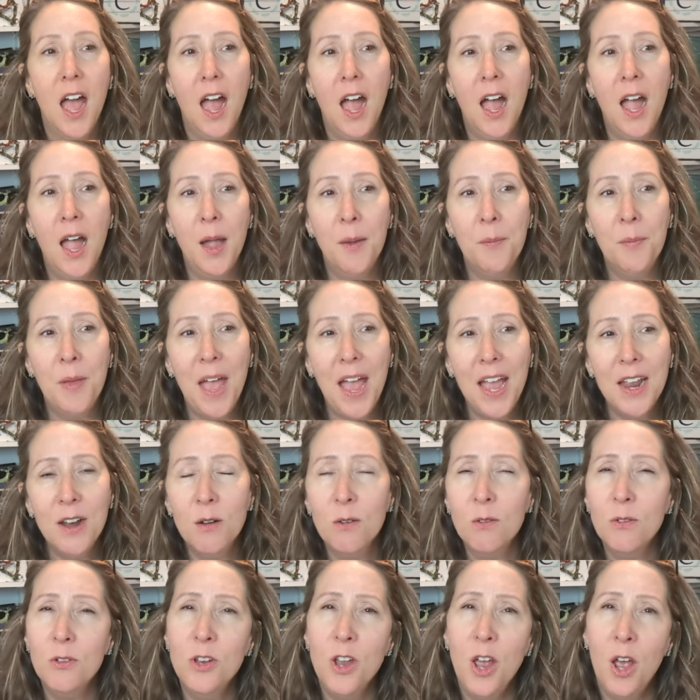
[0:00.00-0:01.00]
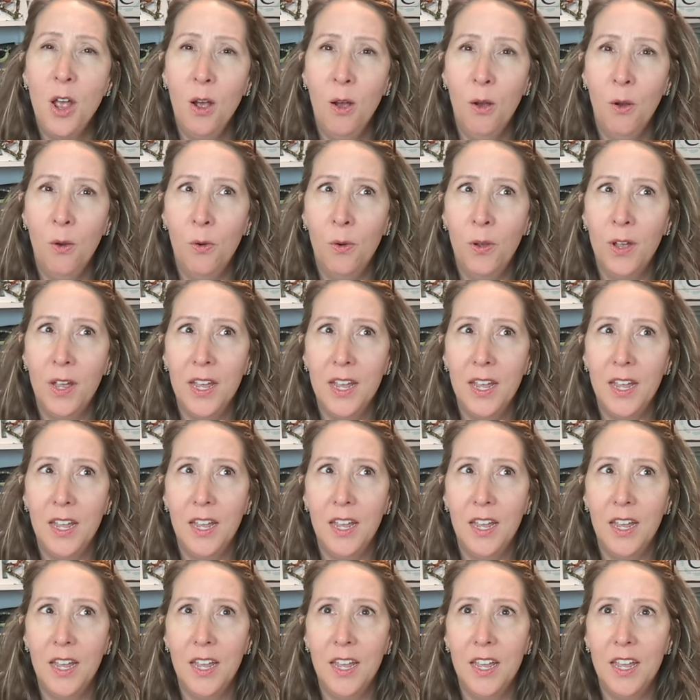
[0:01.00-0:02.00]
Um, I don't know
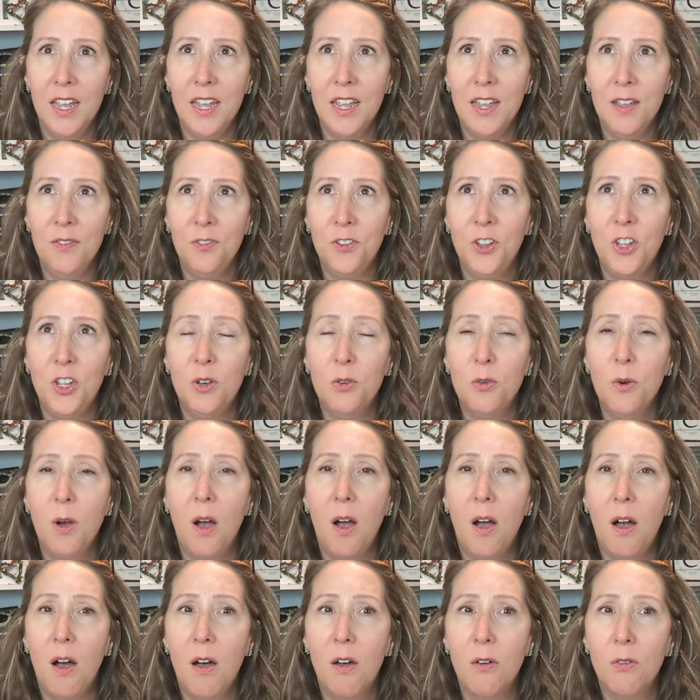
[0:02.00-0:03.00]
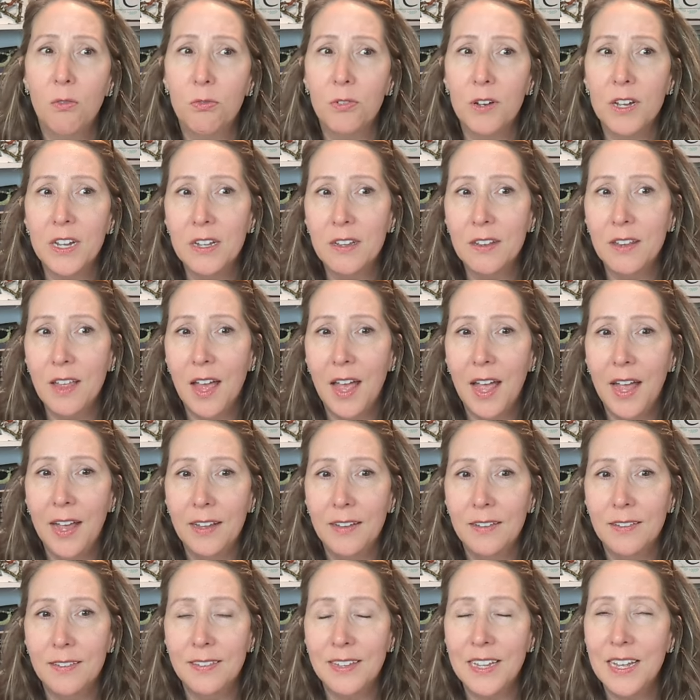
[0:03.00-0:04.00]
if you all
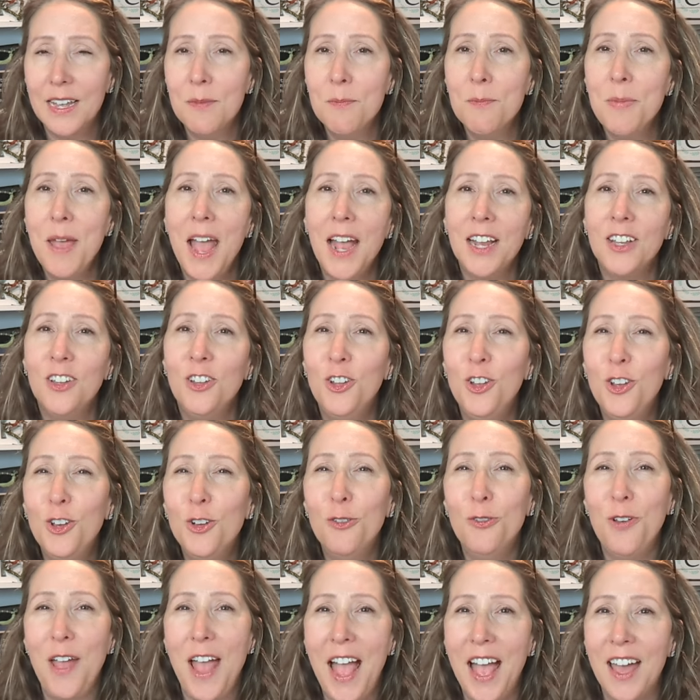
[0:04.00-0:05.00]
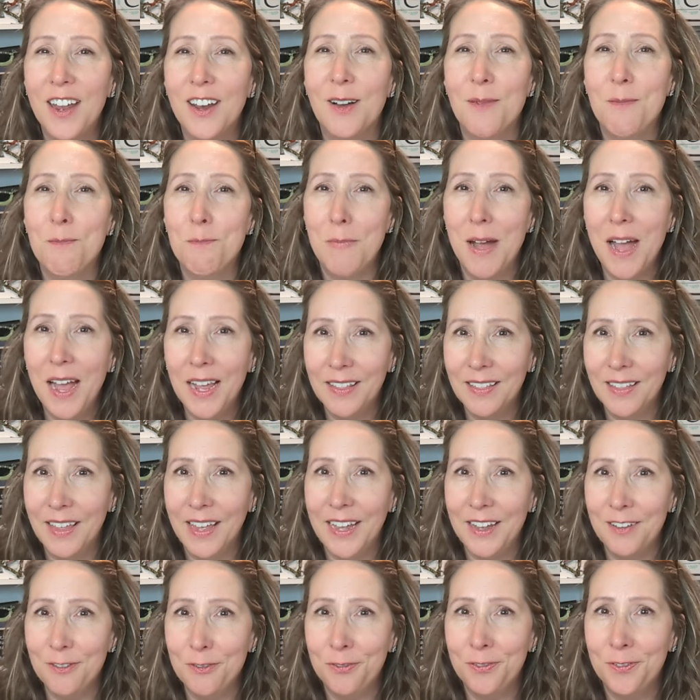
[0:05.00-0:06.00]
realize the impact you've had on my
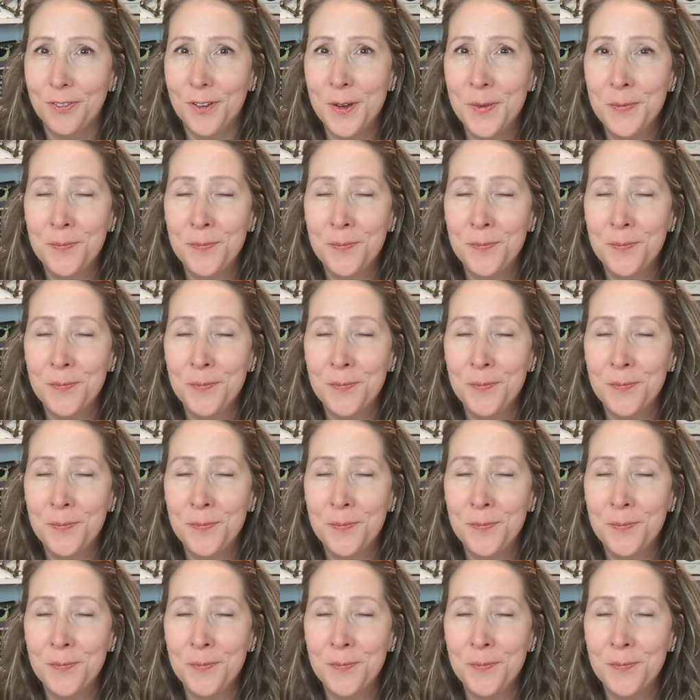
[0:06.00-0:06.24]
life.